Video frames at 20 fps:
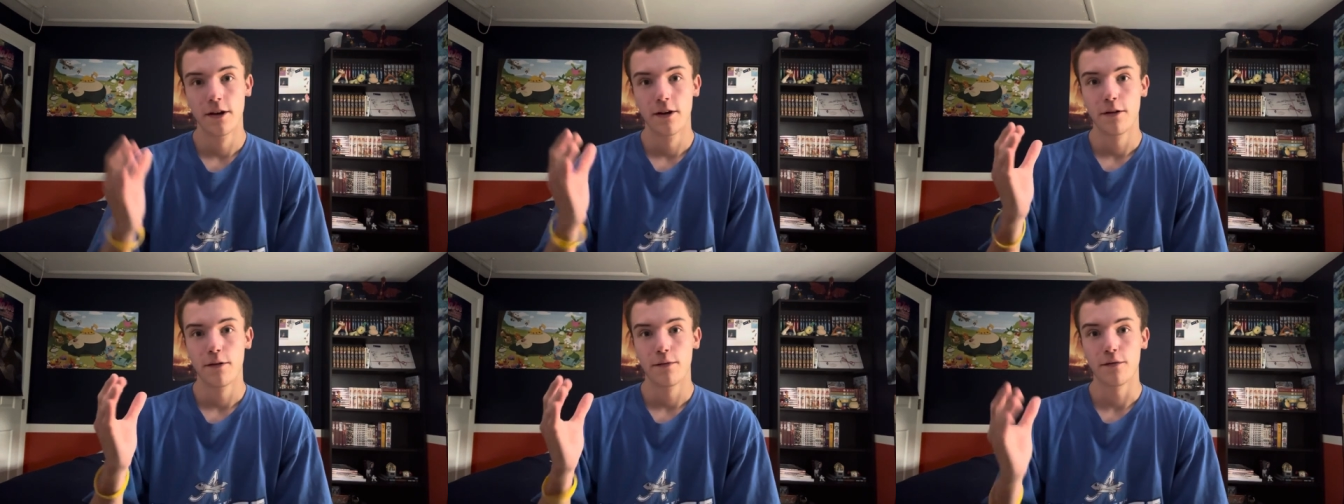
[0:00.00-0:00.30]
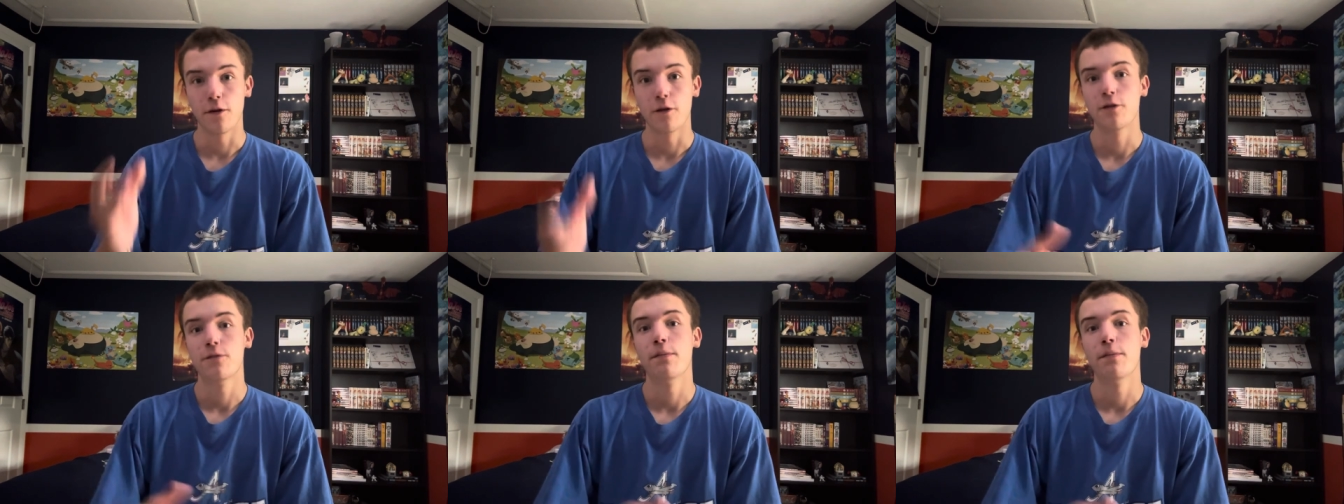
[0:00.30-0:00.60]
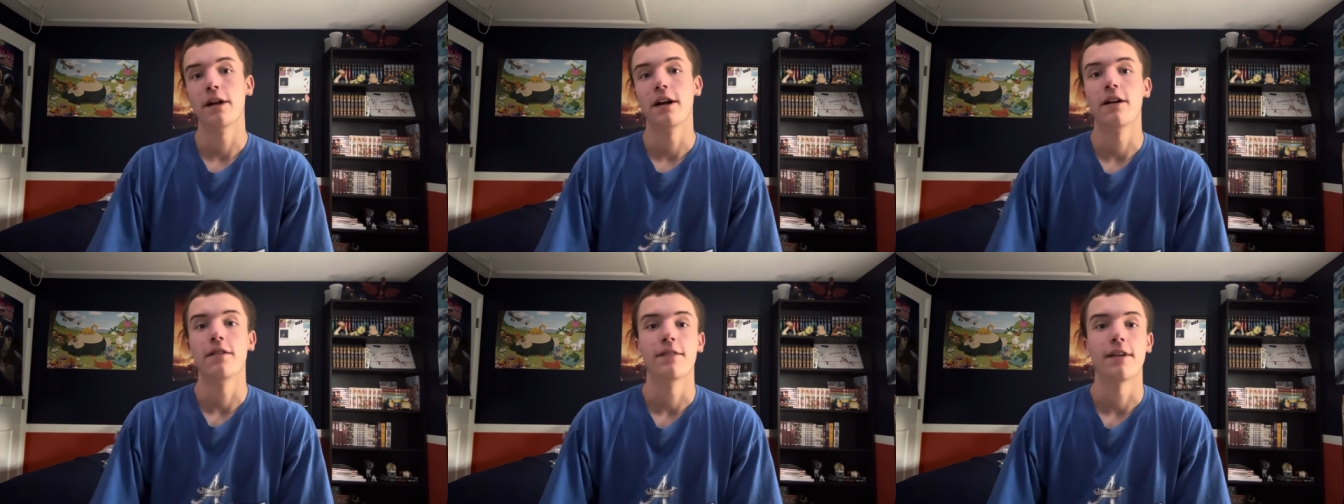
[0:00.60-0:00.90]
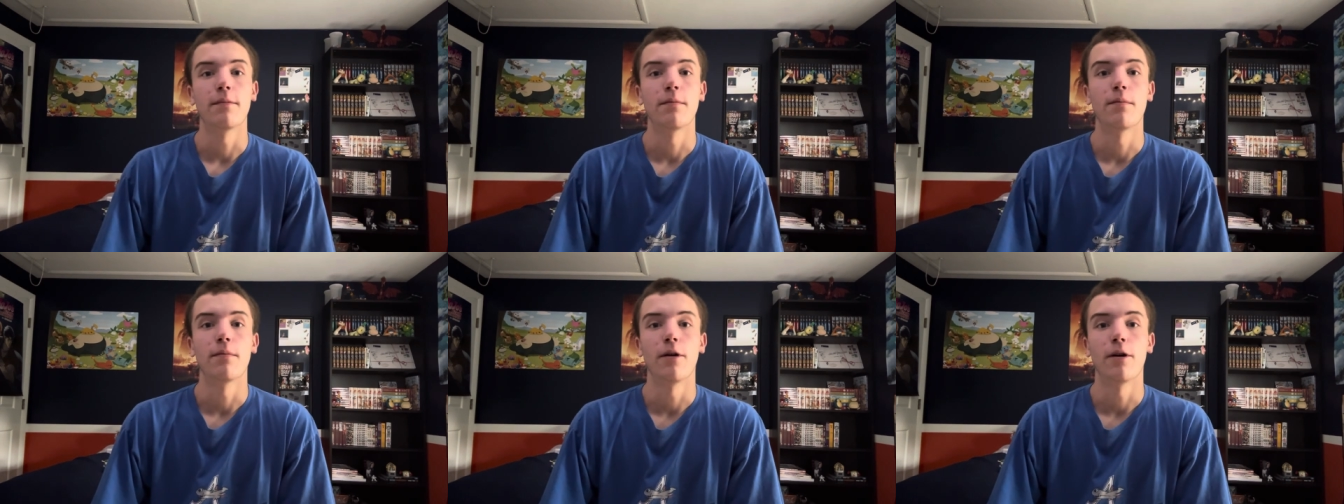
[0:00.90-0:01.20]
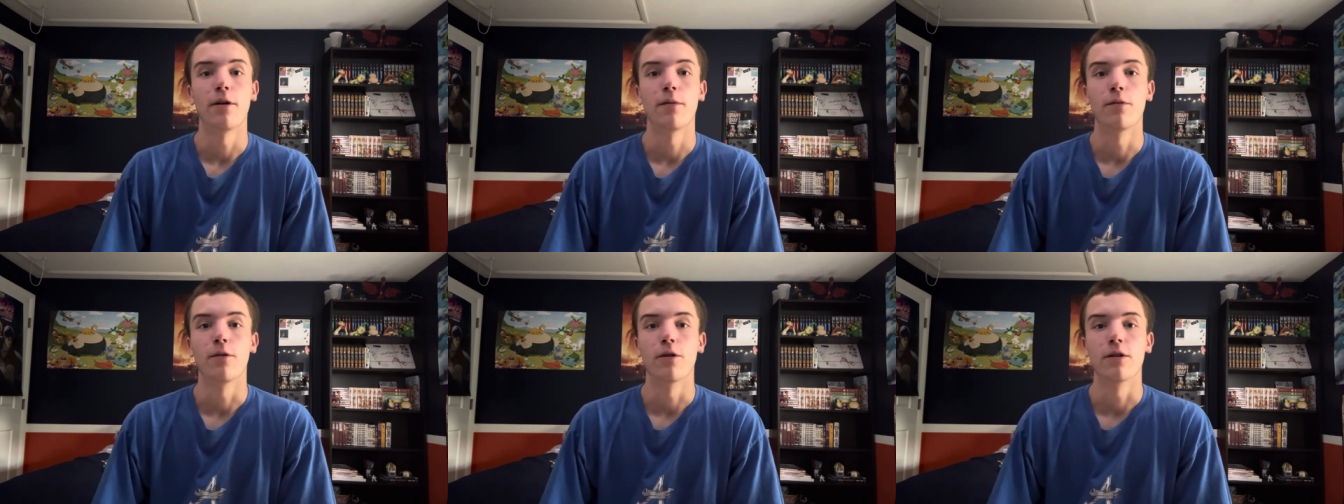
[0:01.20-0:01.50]
First playoff game in
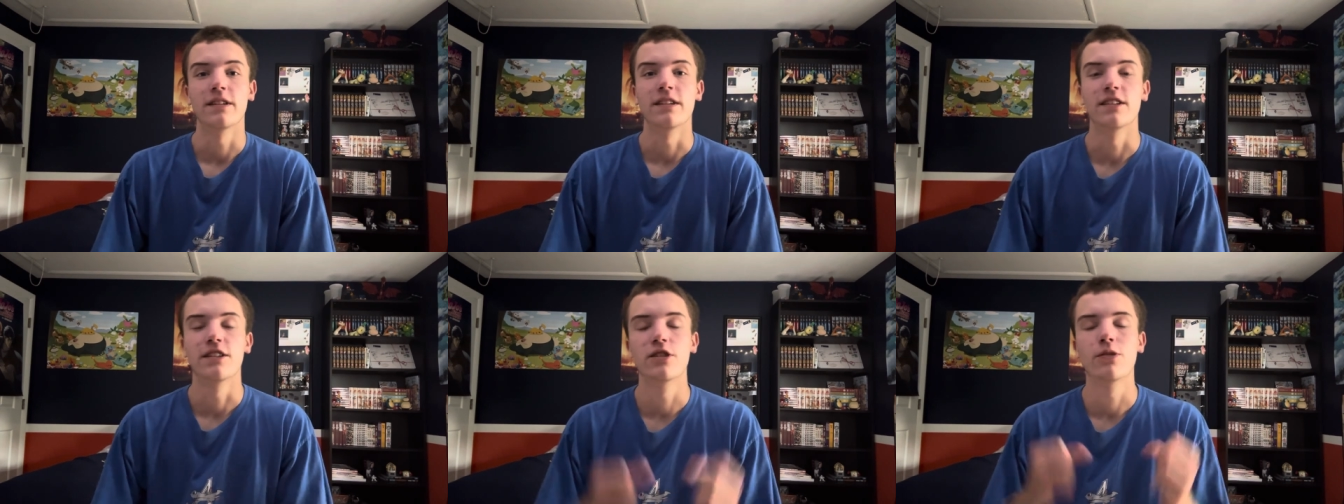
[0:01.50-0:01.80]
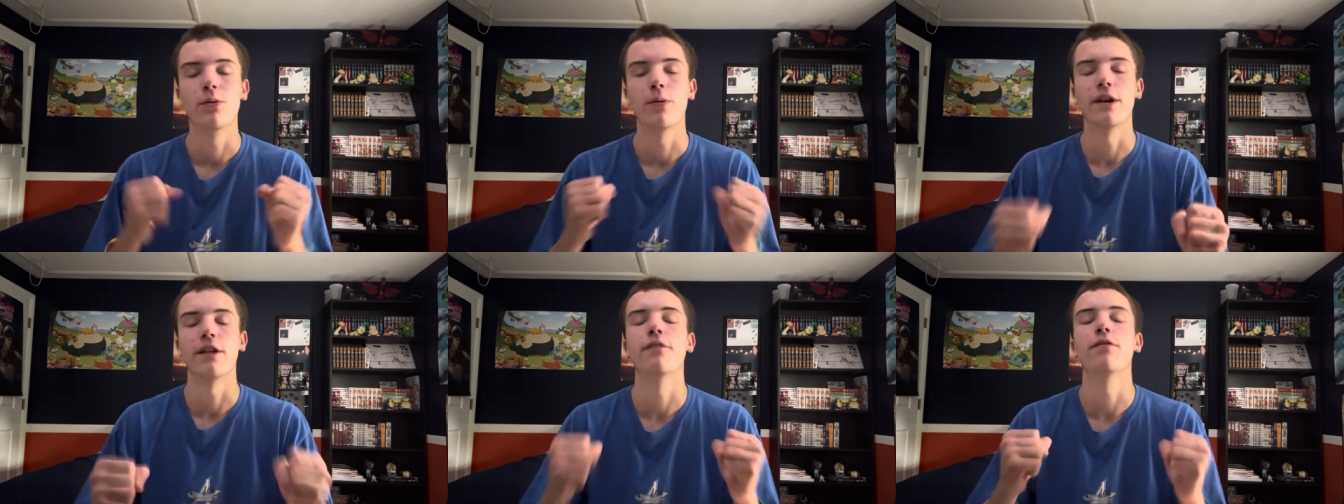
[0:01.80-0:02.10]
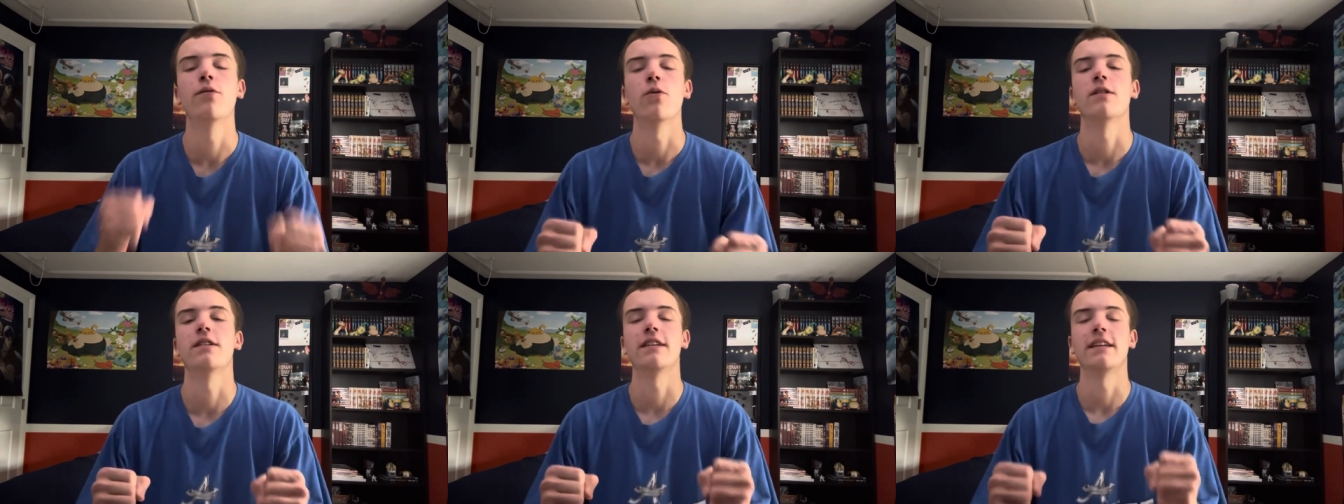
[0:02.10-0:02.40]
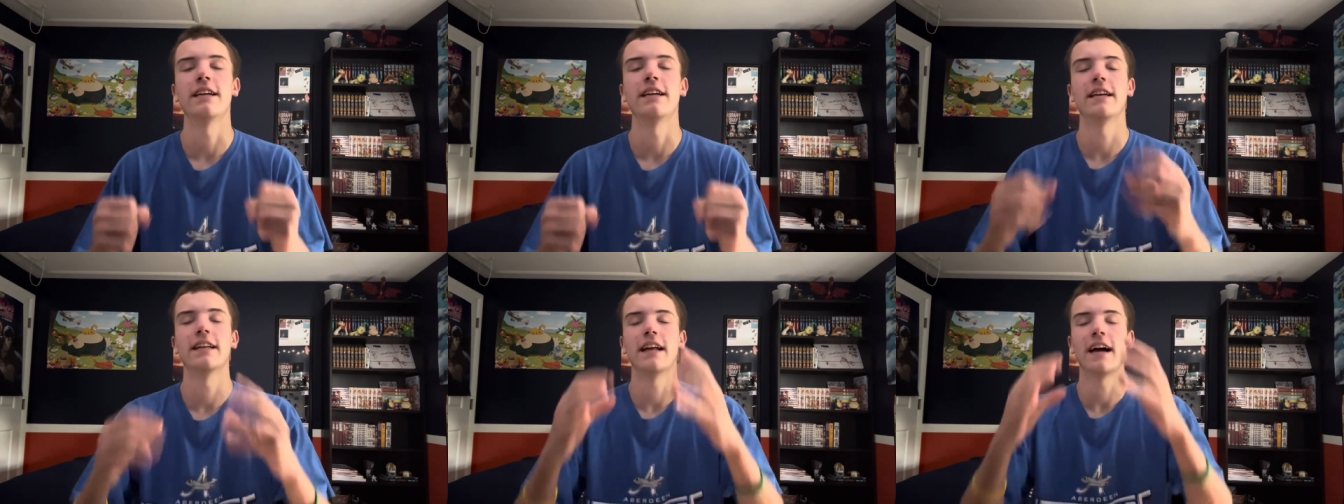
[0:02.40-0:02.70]
Baltimore since 2014.